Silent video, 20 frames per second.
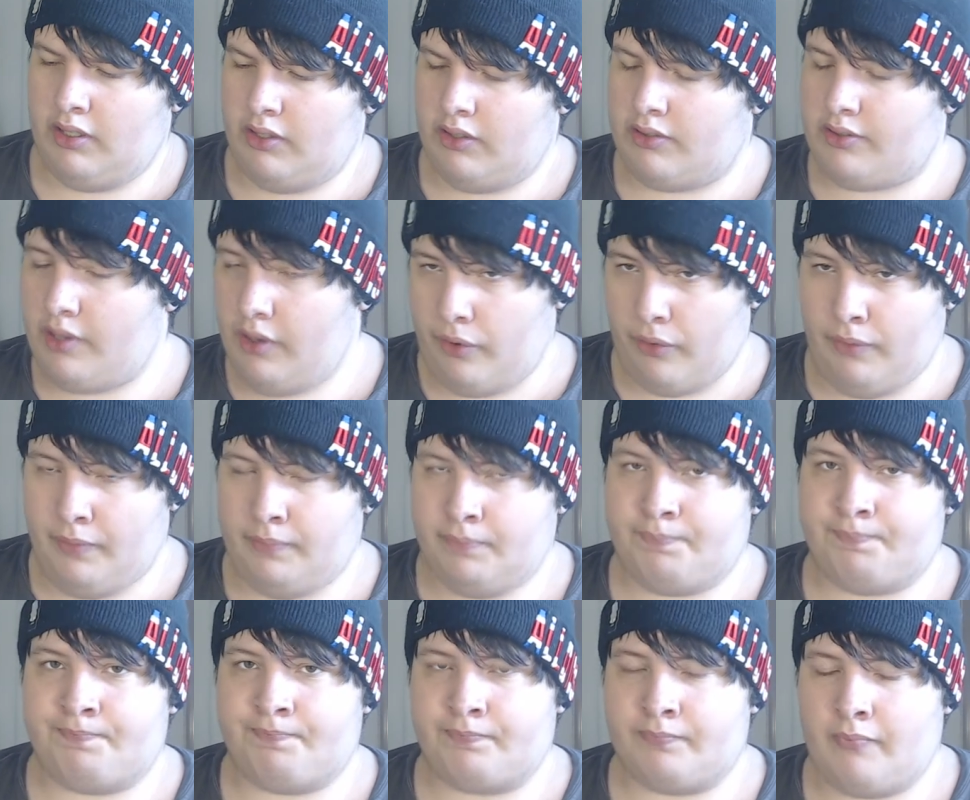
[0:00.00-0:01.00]
So,
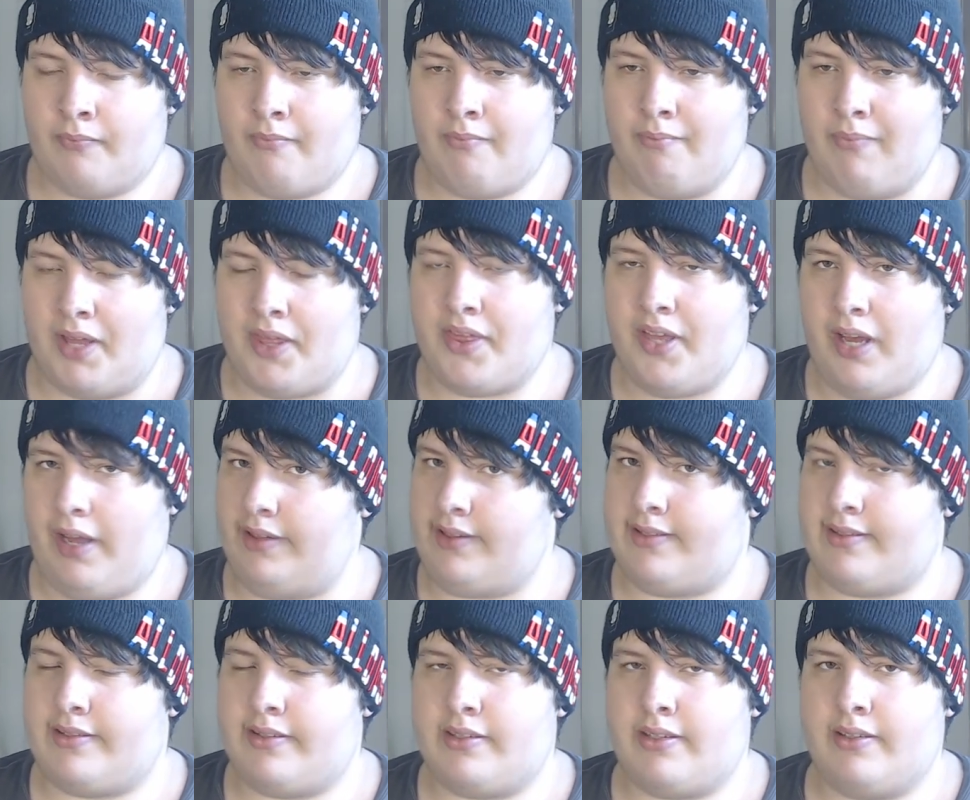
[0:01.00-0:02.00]
my
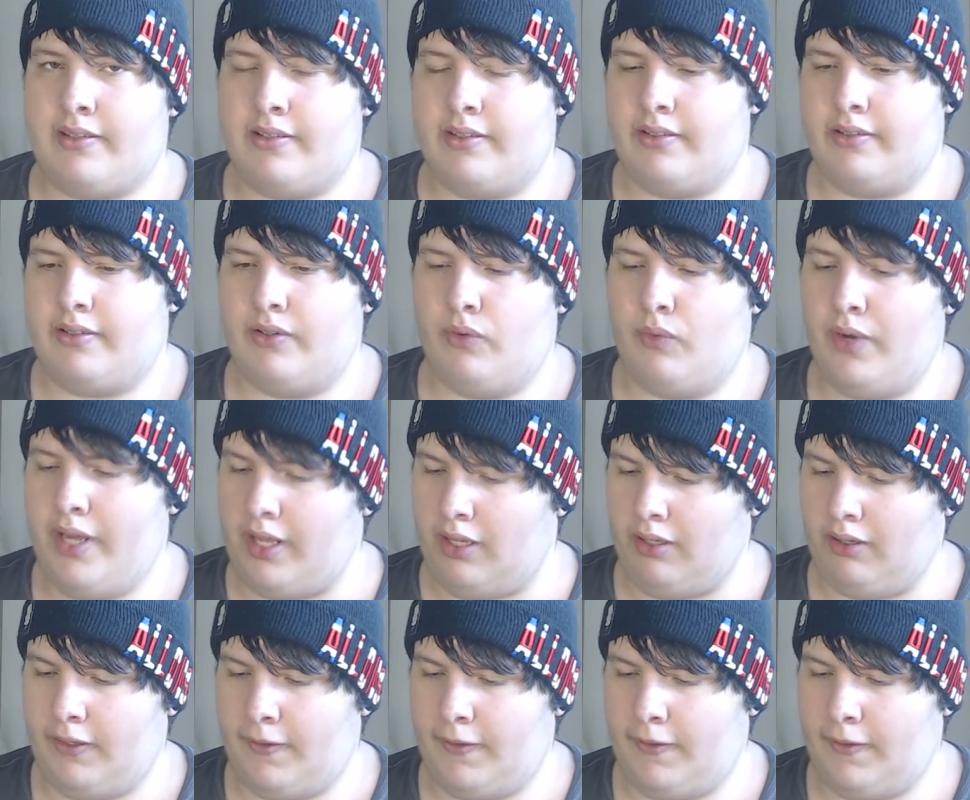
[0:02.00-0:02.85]
thoughts. Well,